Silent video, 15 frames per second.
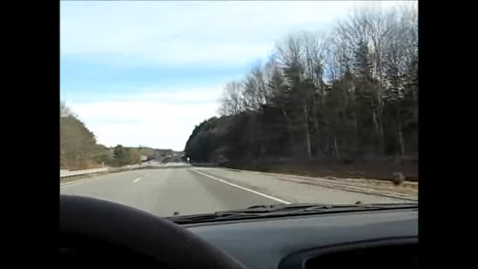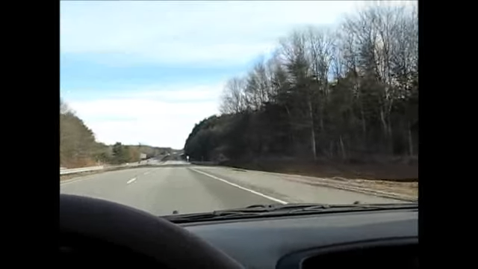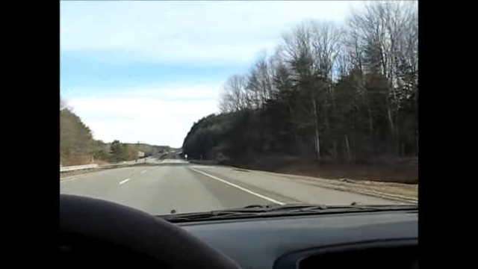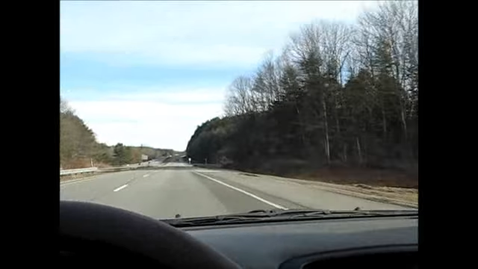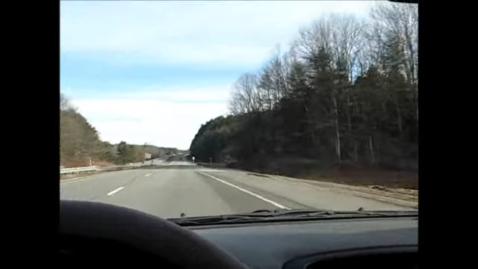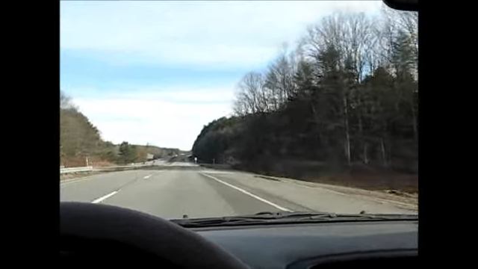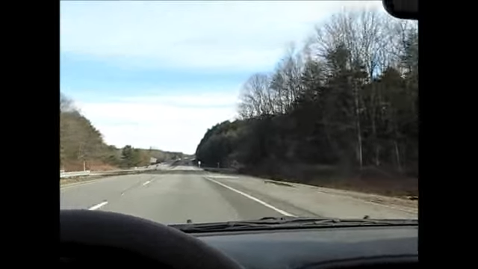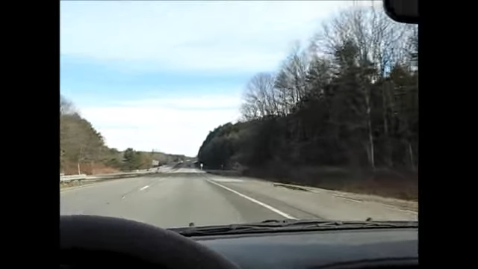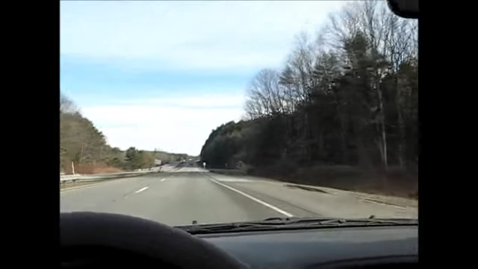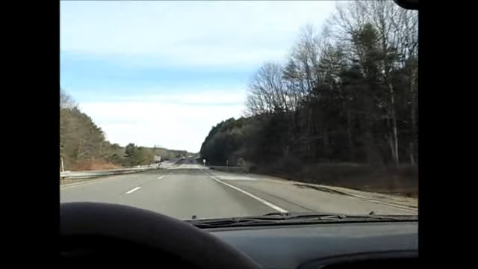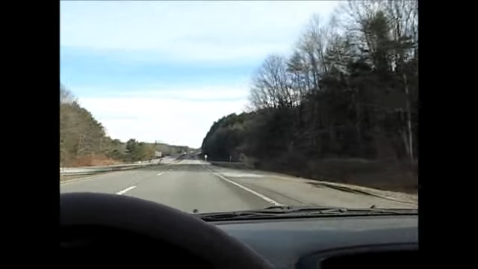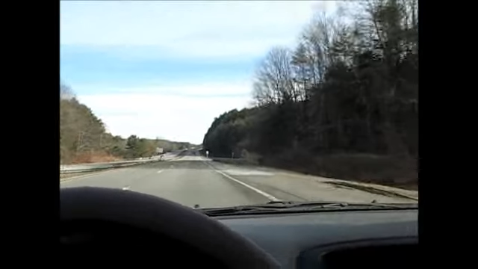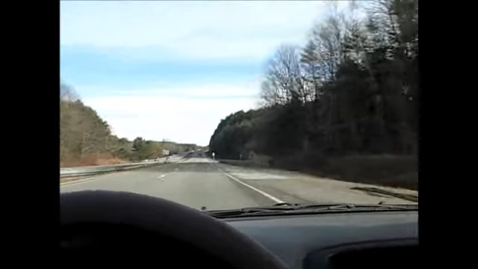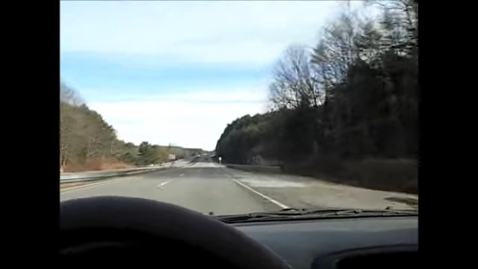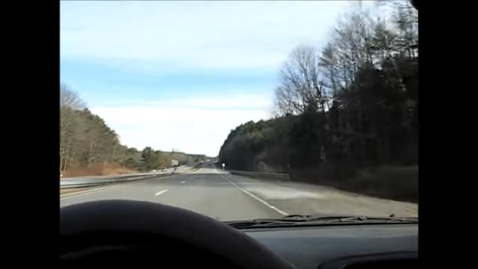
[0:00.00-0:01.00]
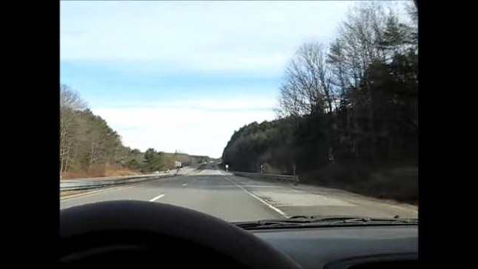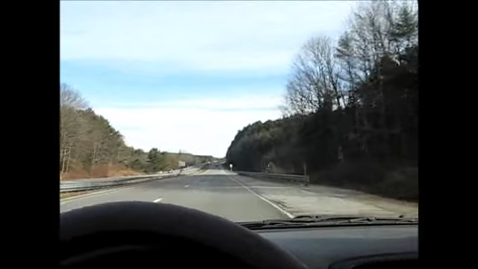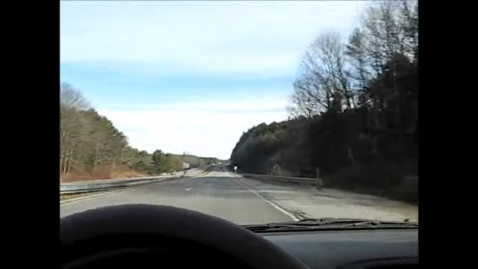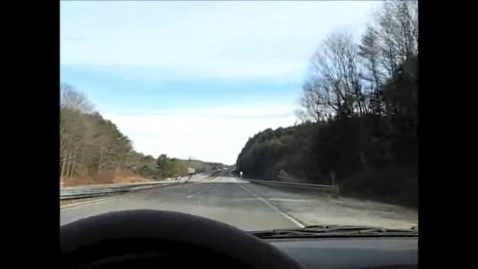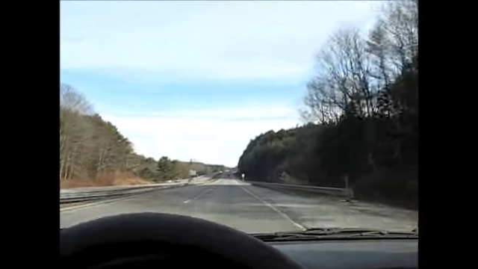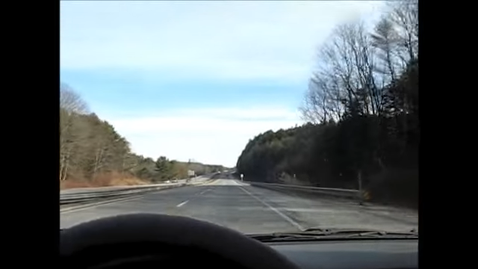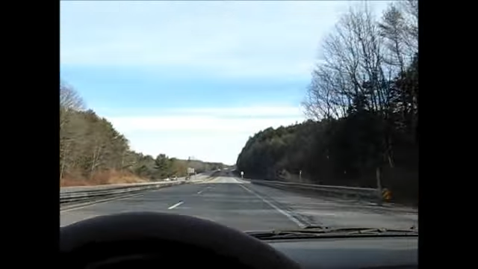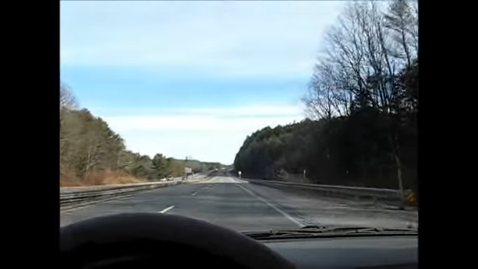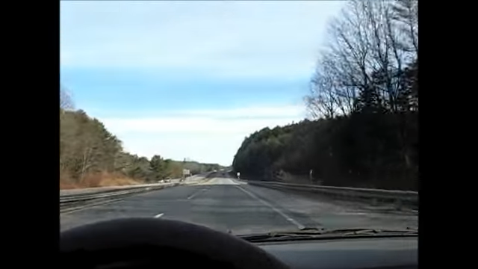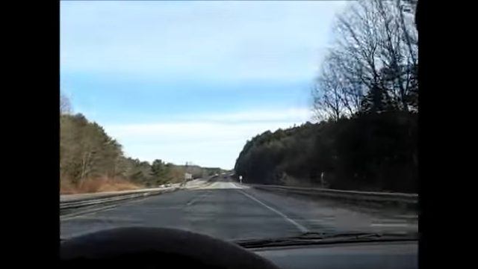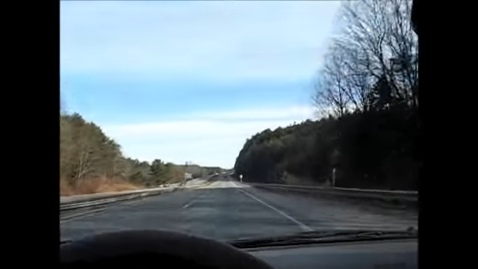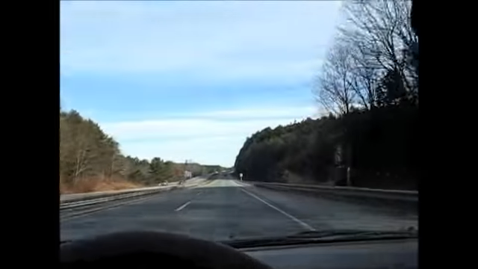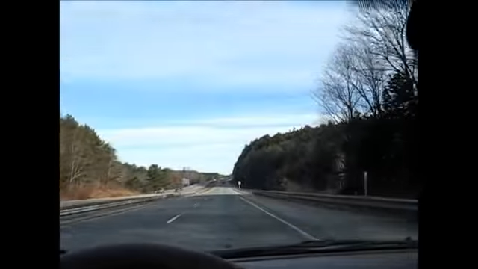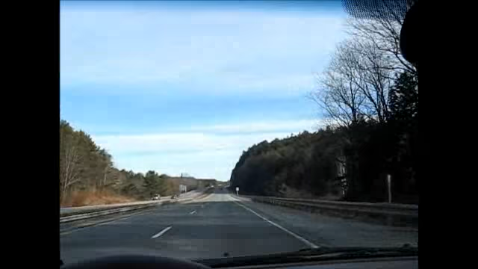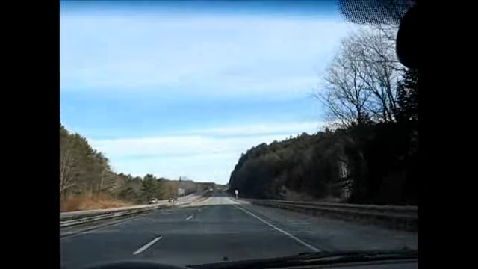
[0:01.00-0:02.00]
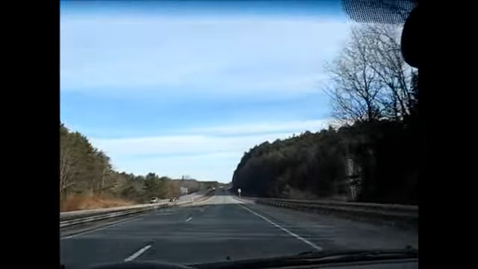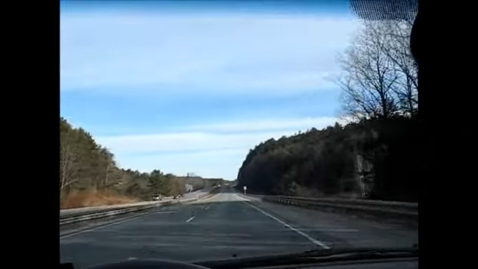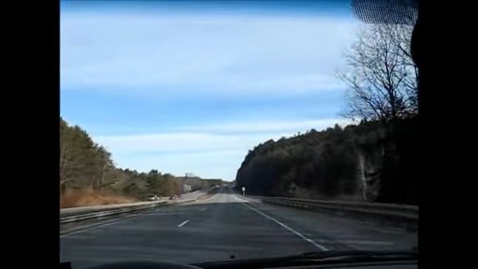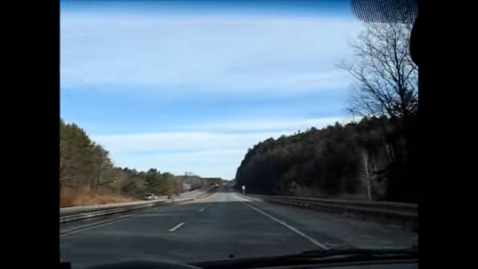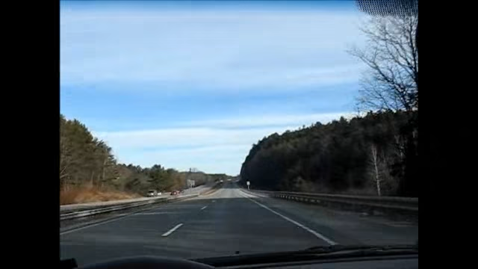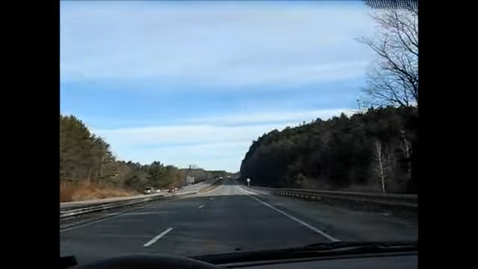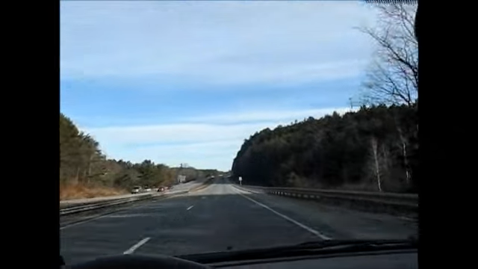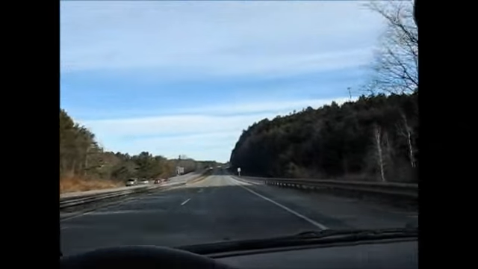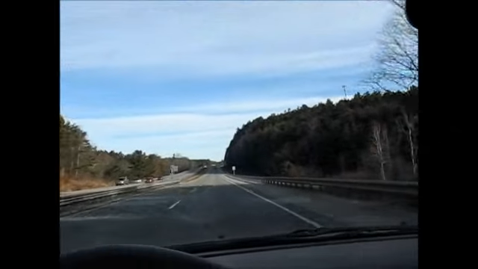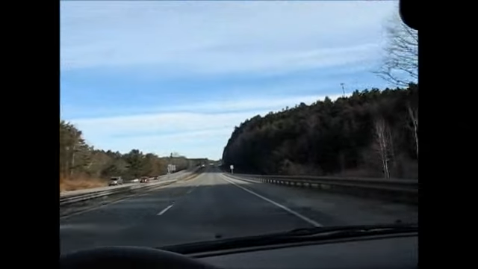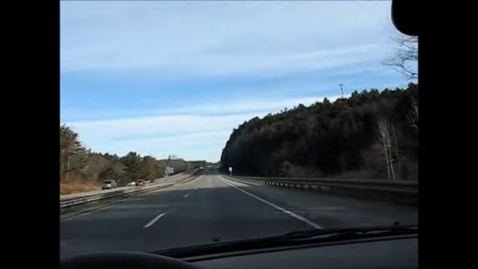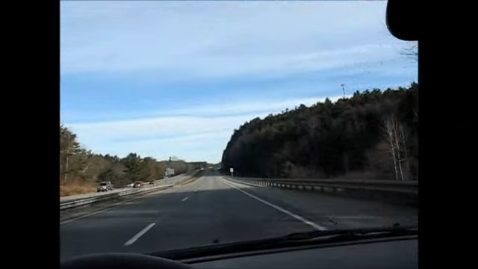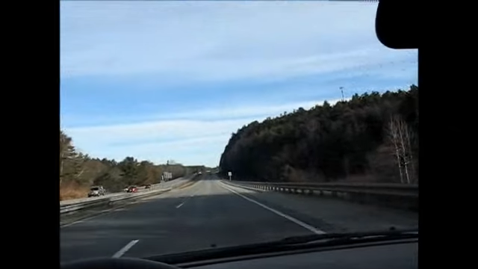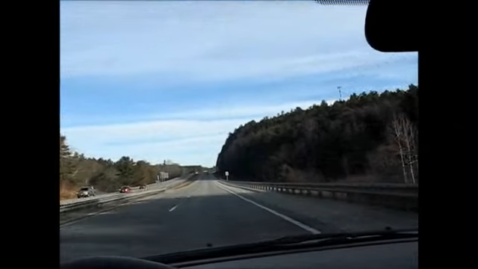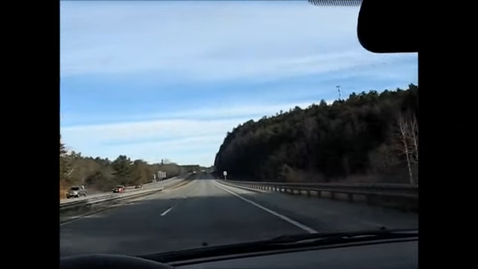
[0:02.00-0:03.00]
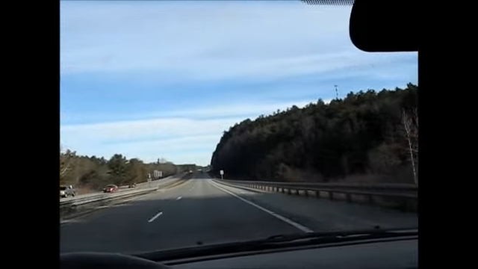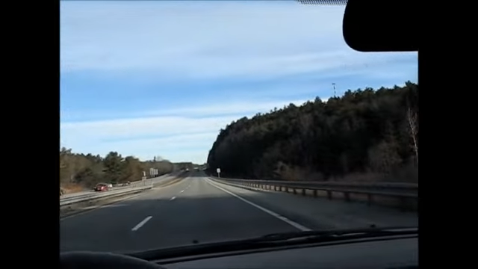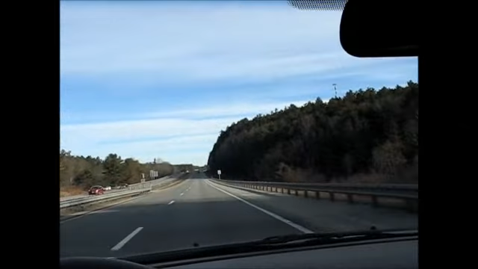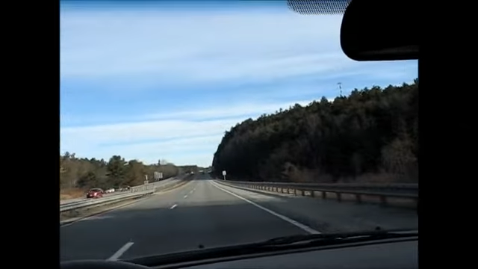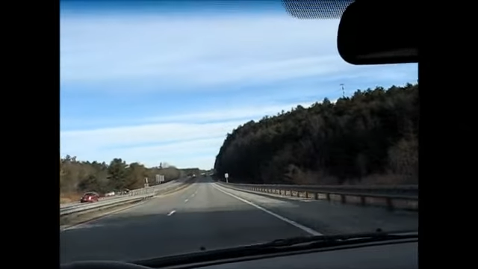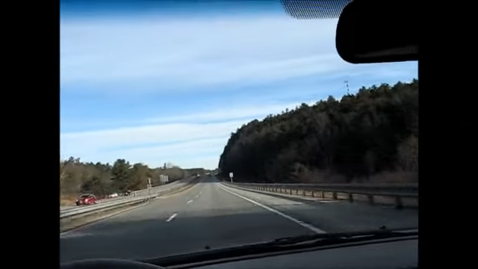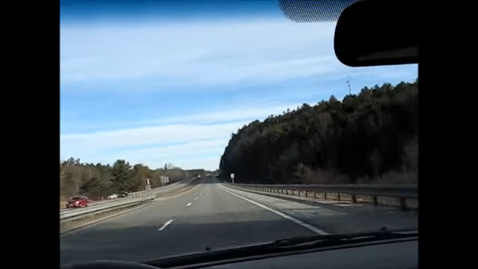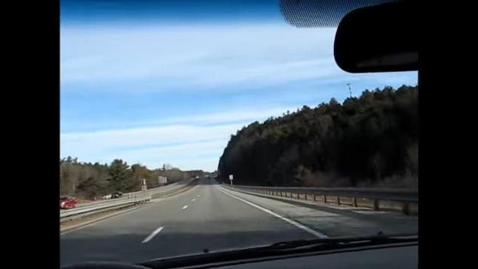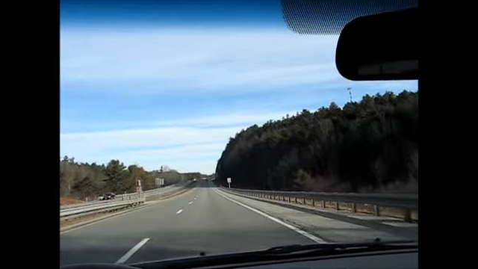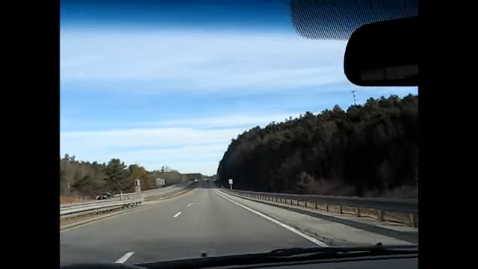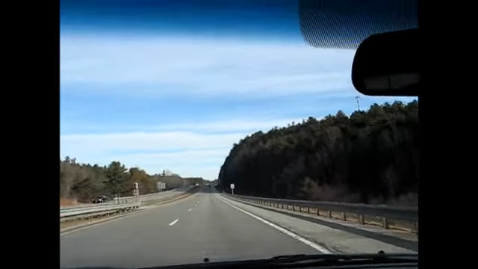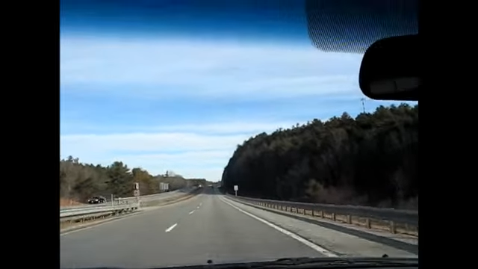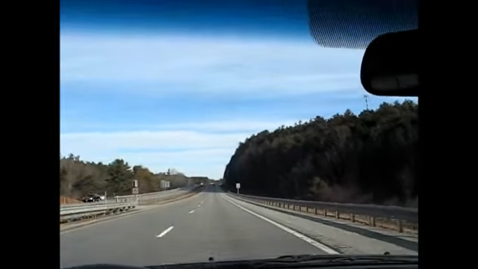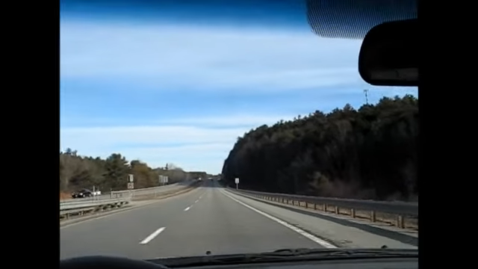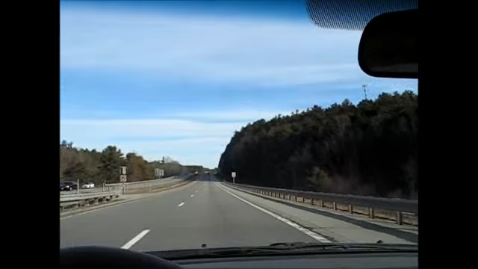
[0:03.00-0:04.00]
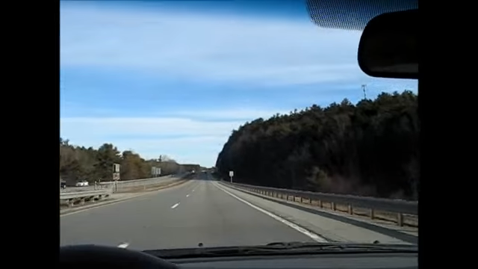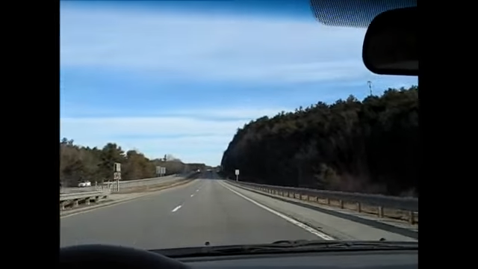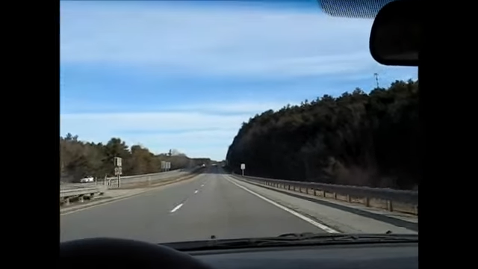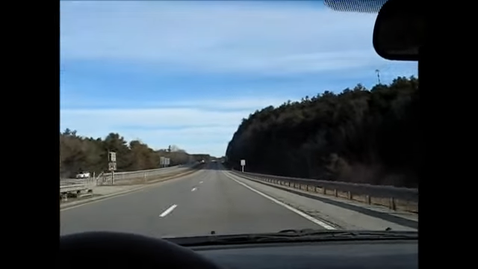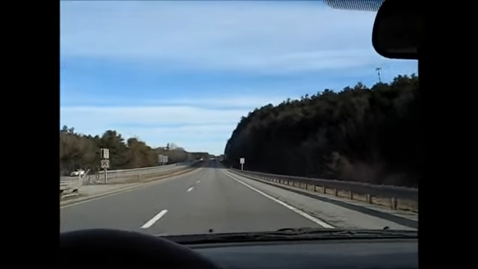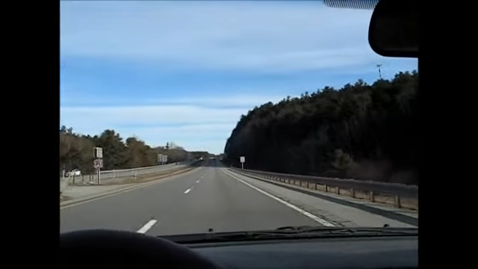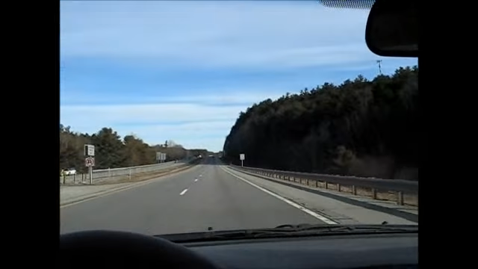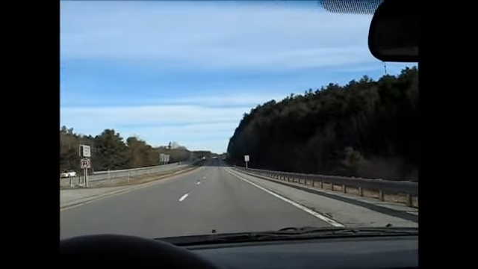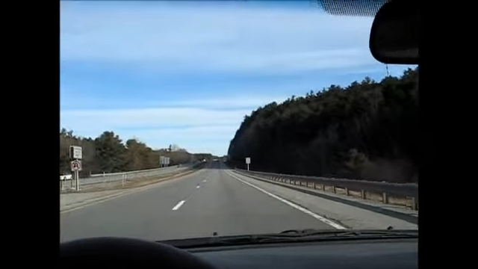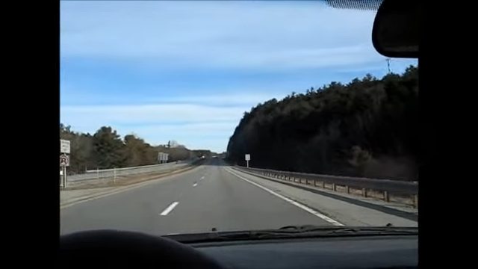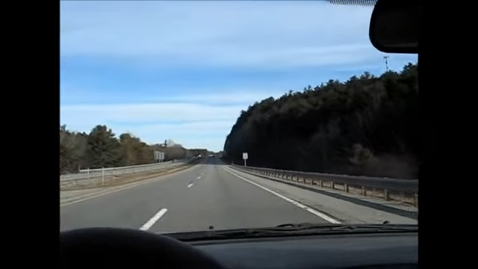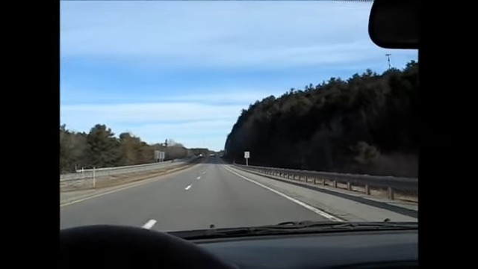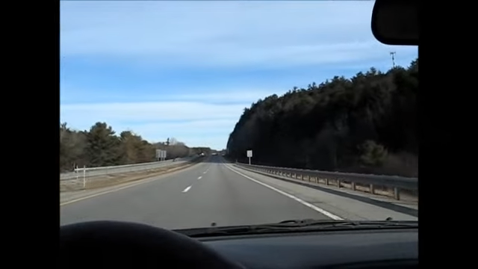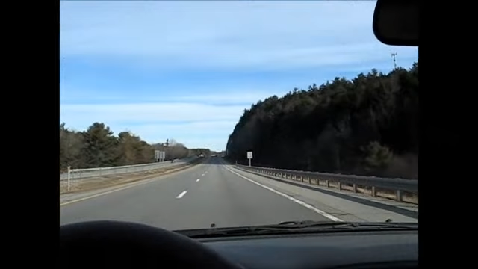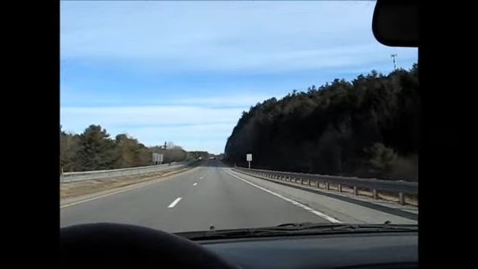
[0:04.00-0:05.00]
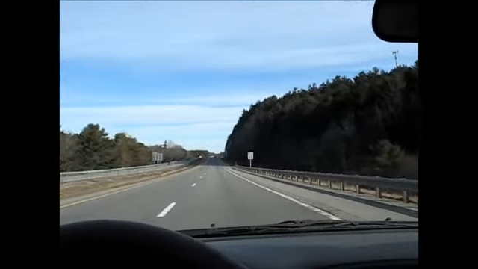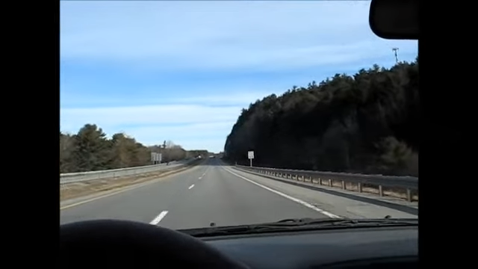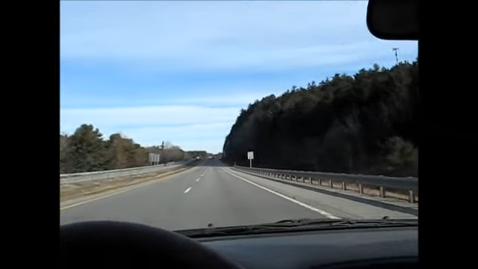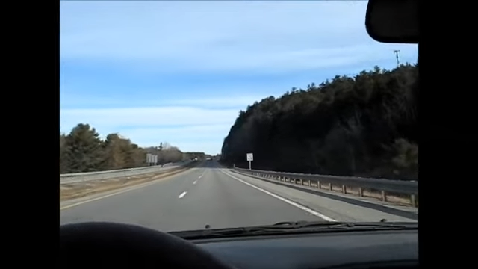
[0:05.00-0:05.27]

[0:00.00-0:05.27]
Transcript: (no speaker visible)